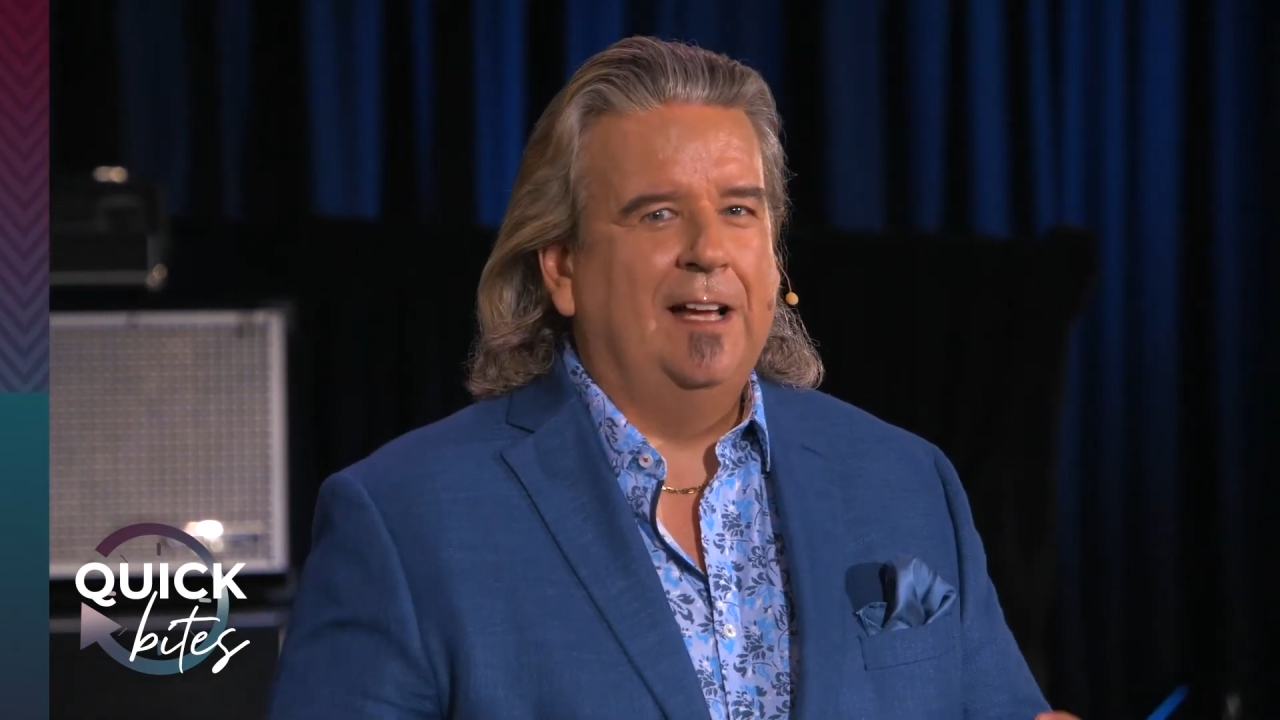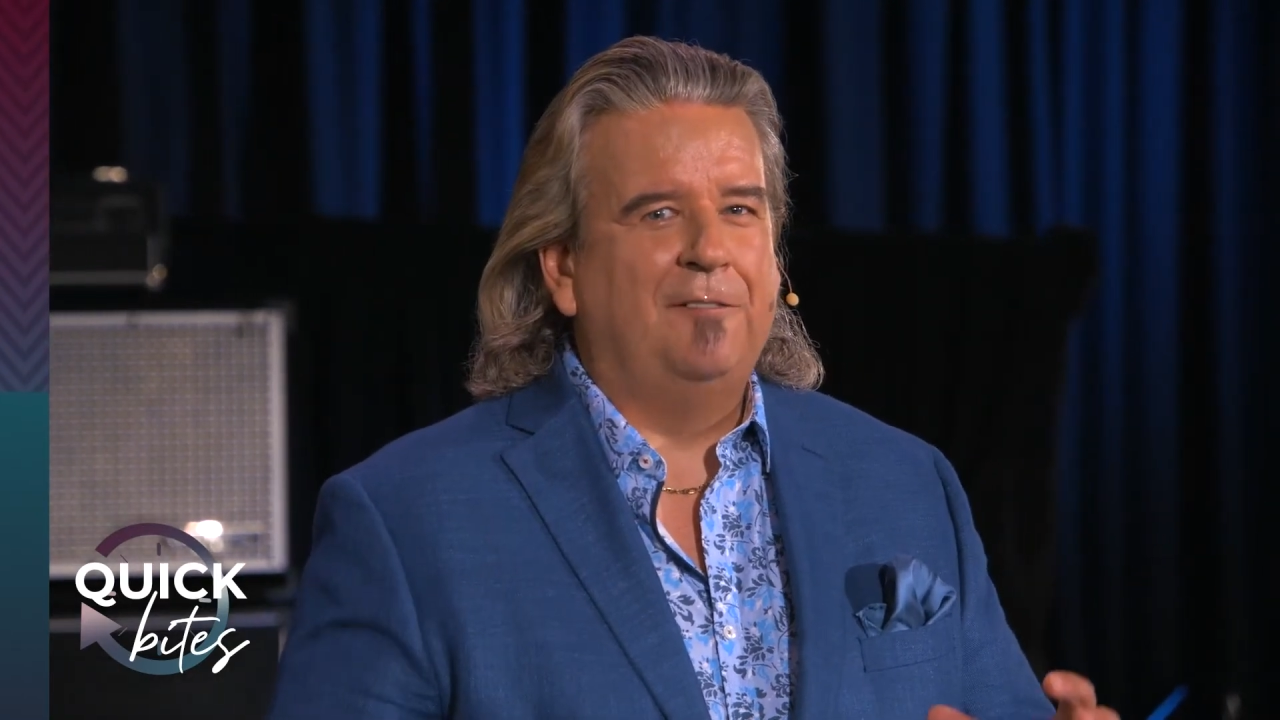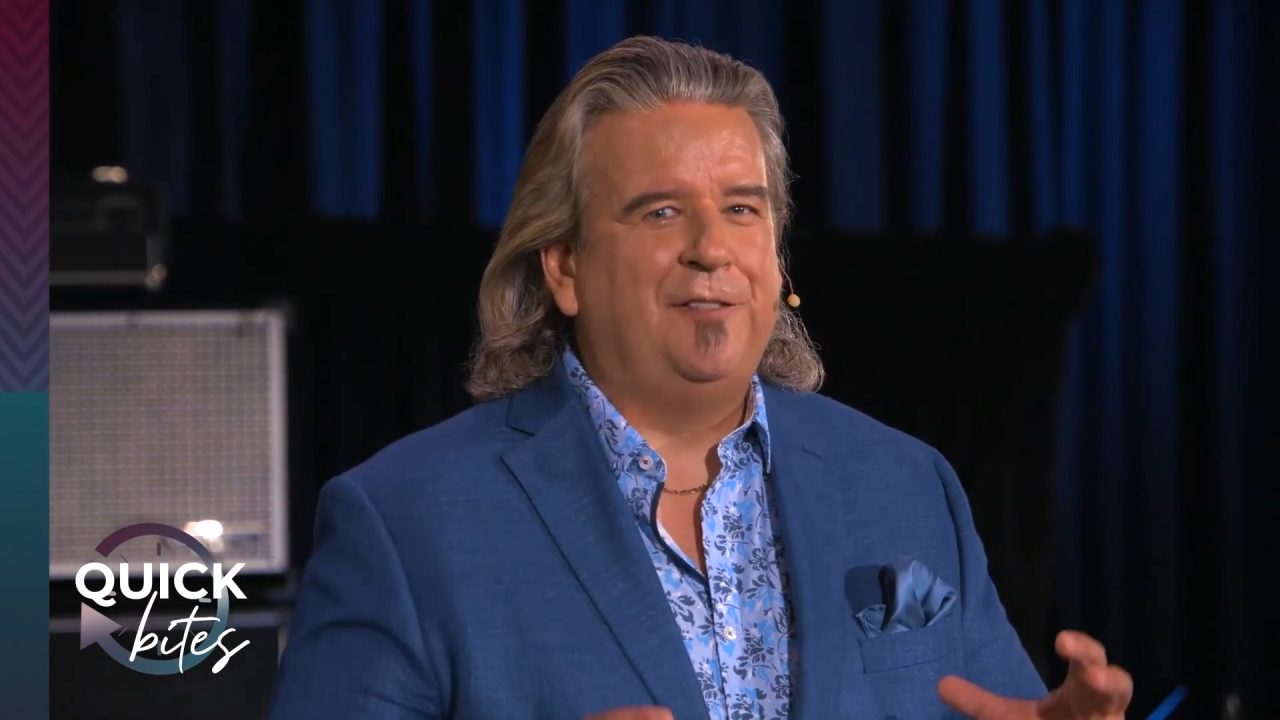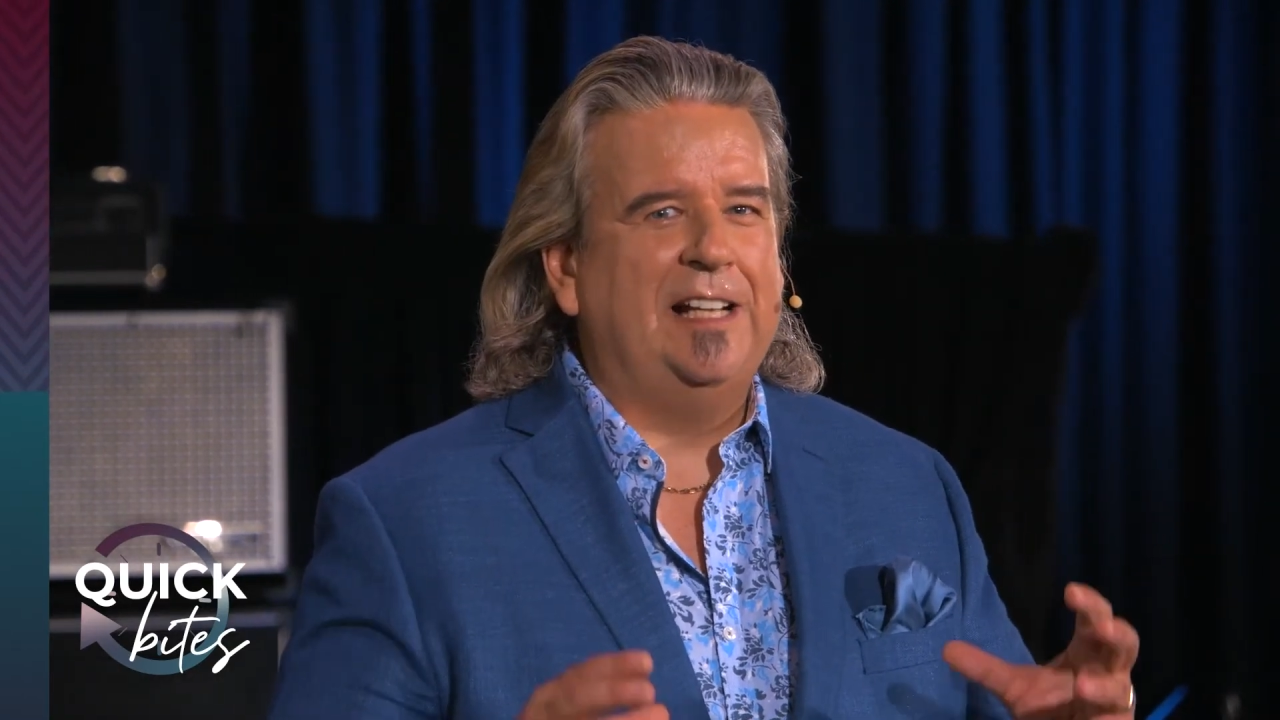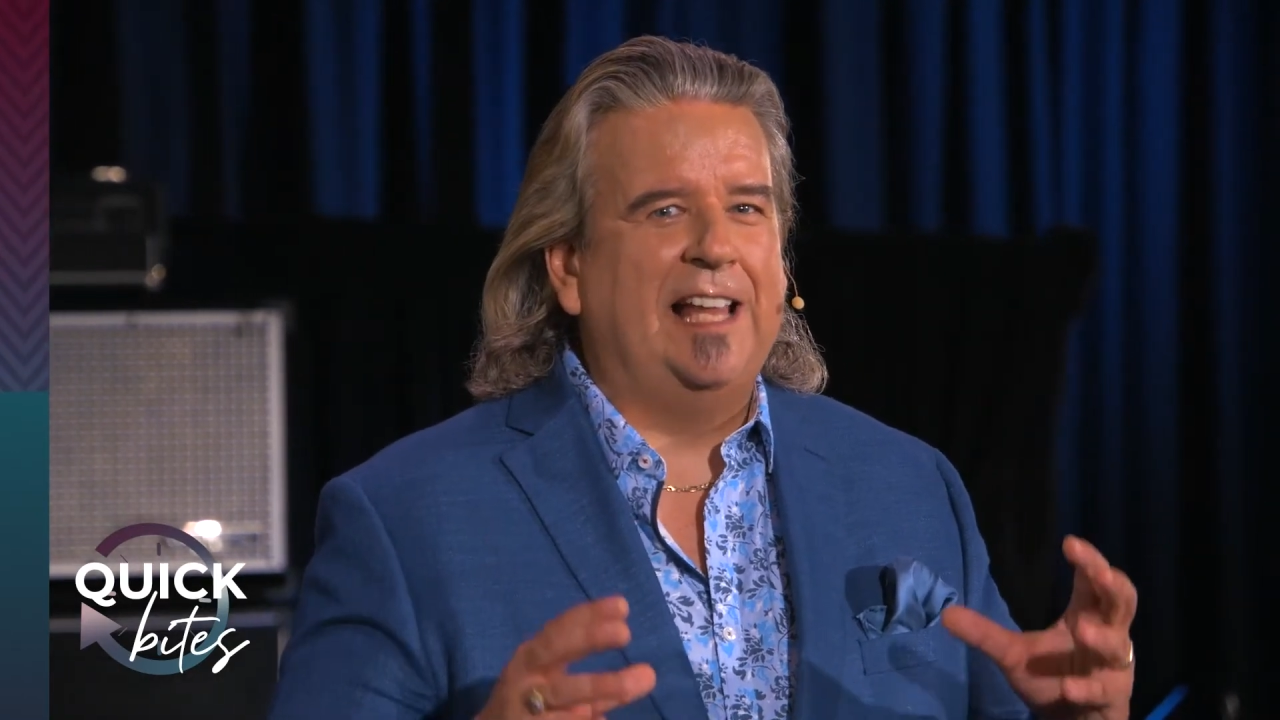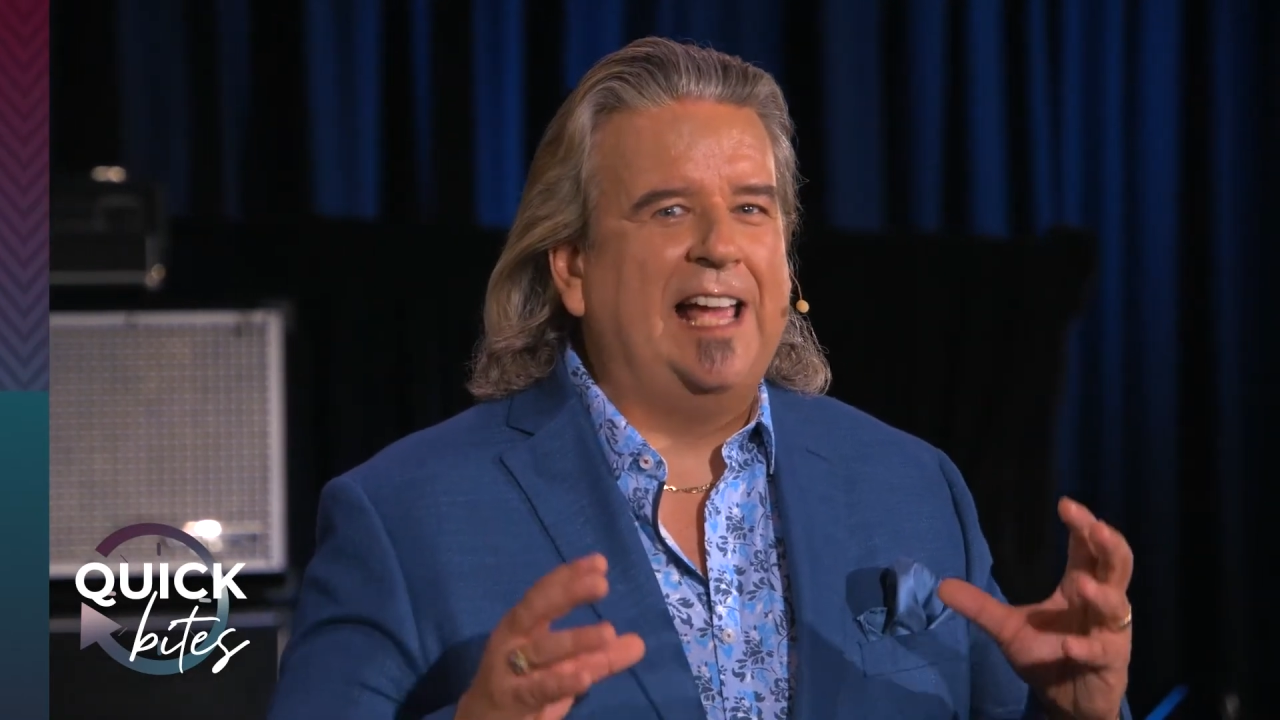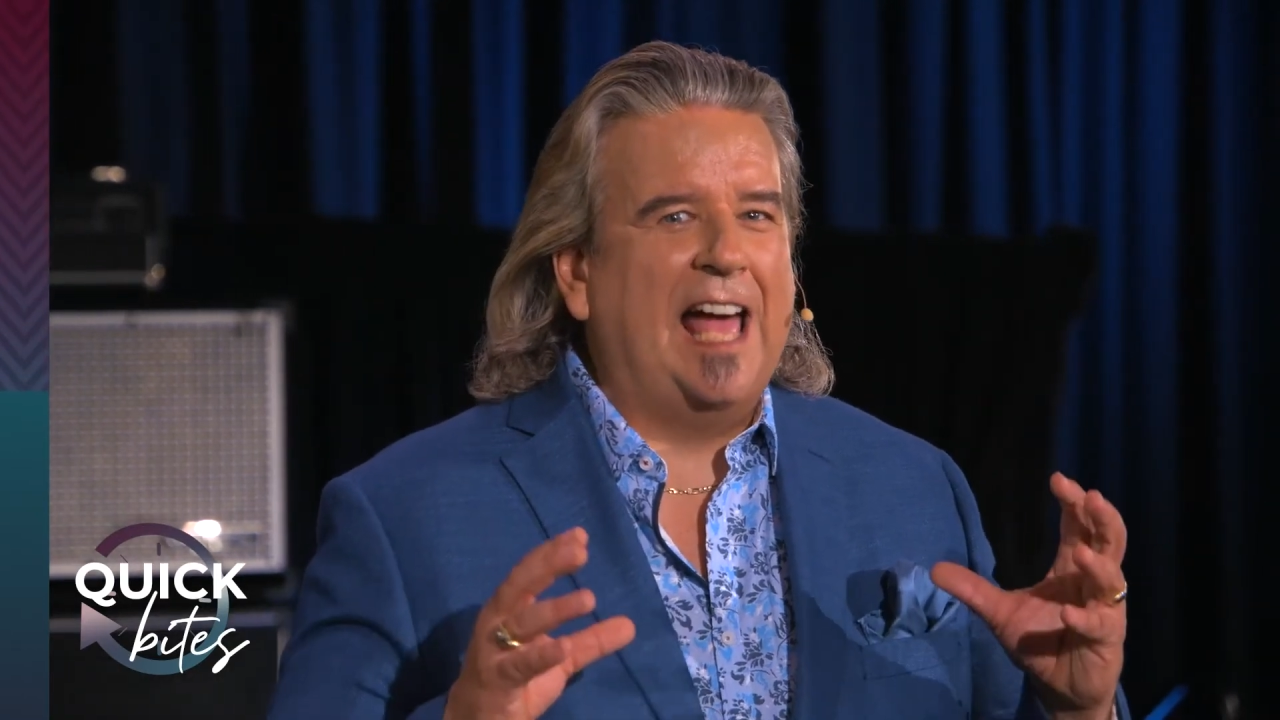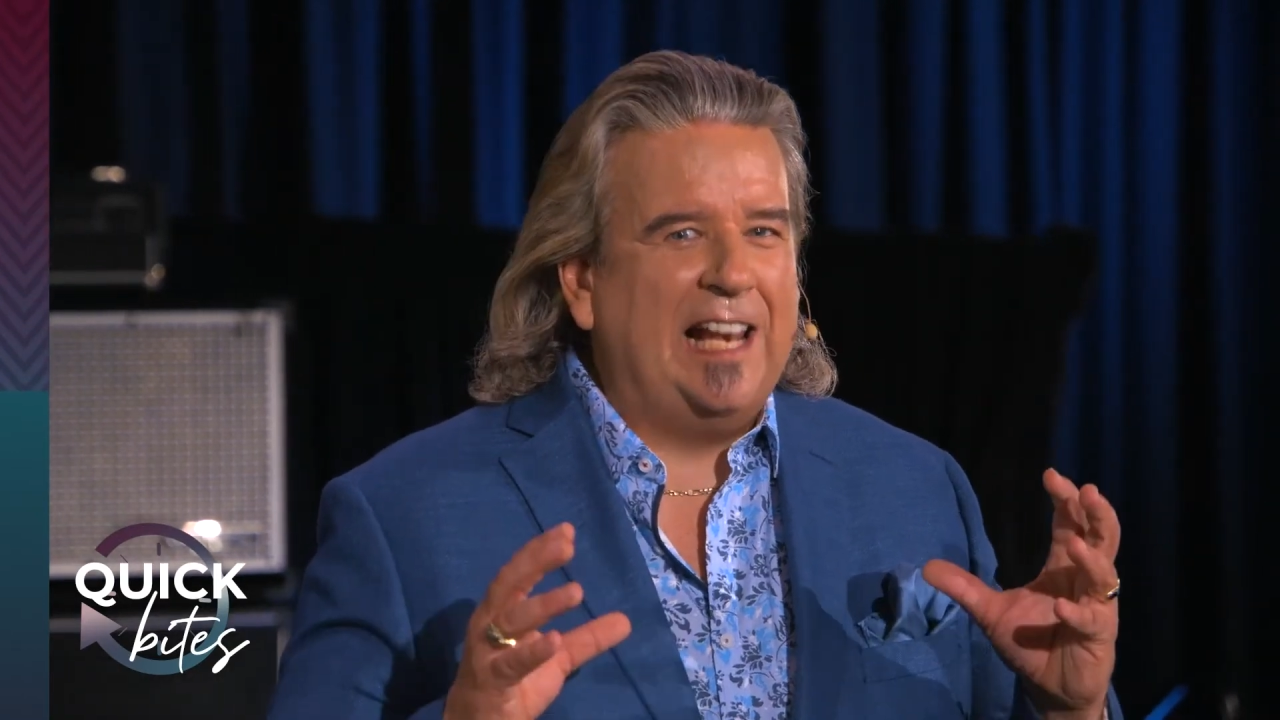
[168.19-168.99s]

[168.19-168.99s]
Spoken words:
I feel like